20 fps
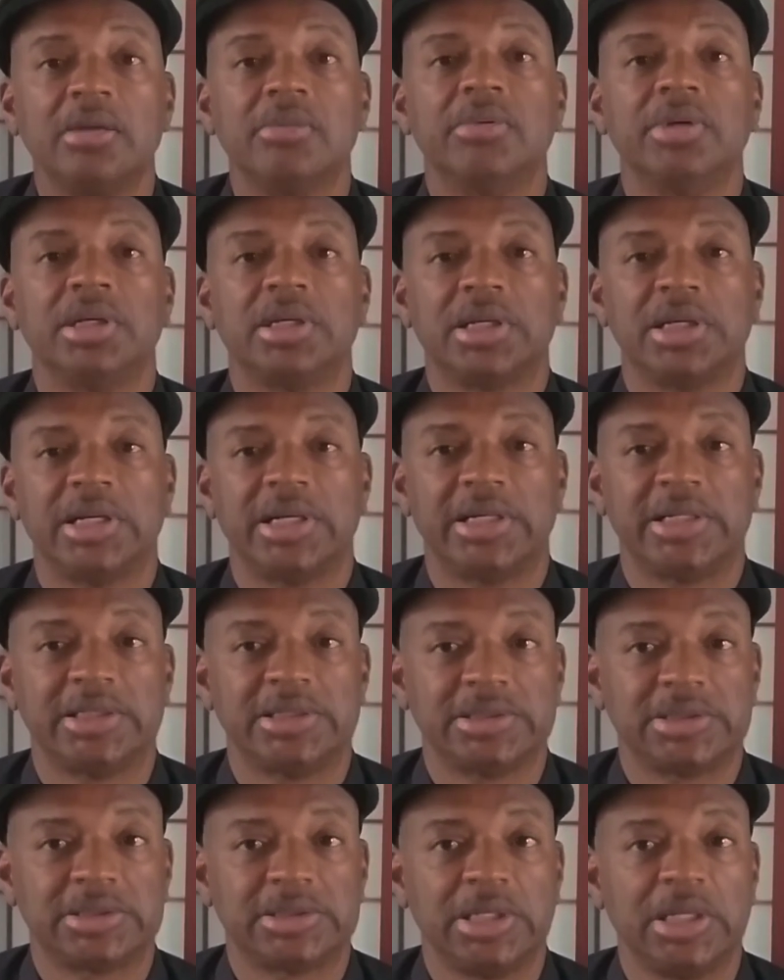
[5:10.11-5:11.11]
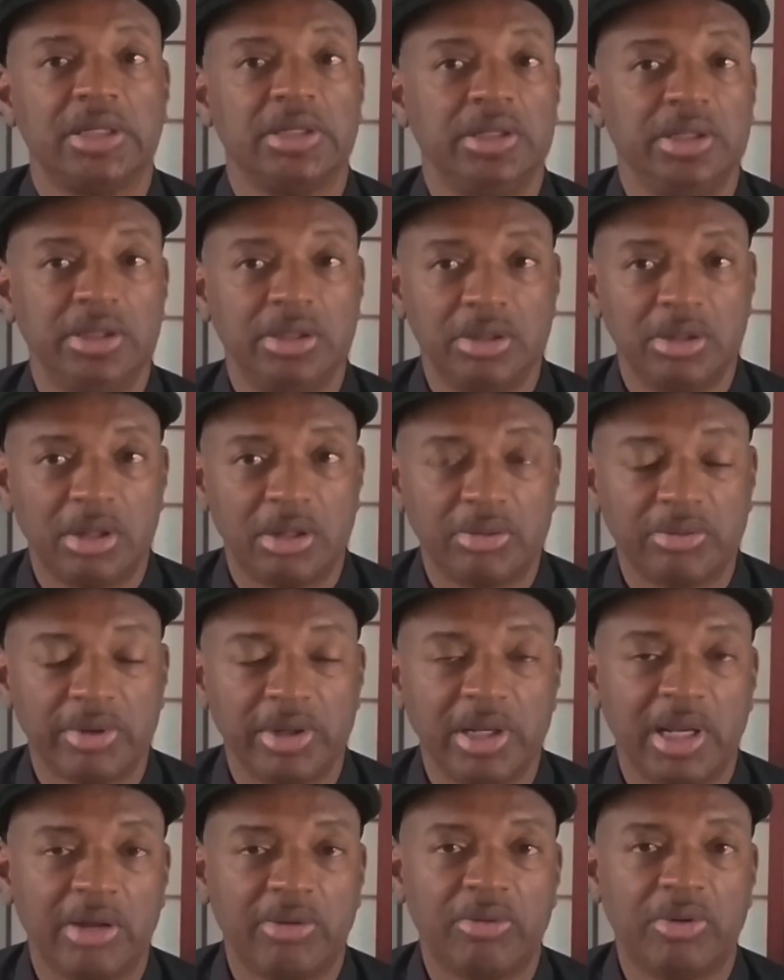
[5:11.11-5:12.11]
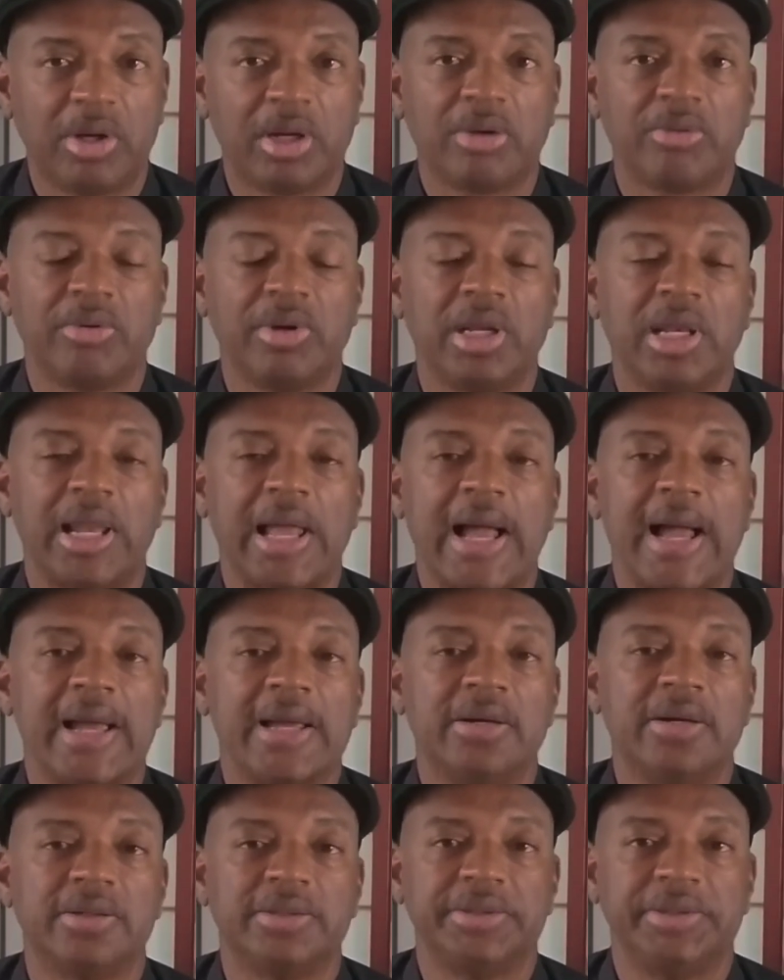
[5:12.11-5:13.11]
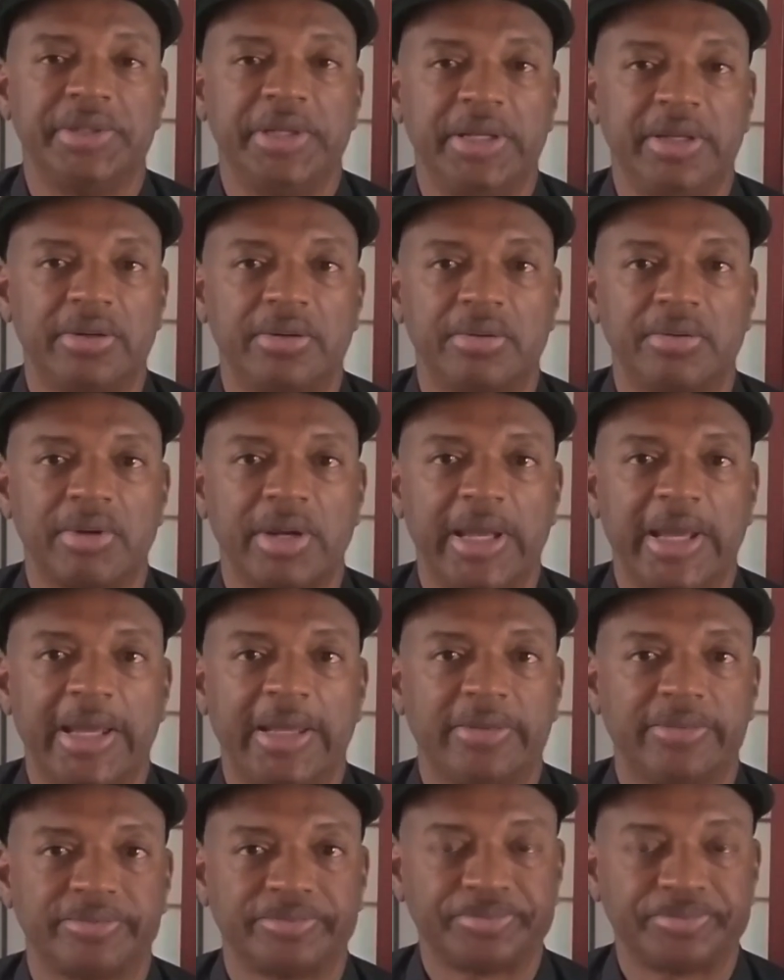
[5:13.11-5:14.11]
Because you don't want to rely on the internet,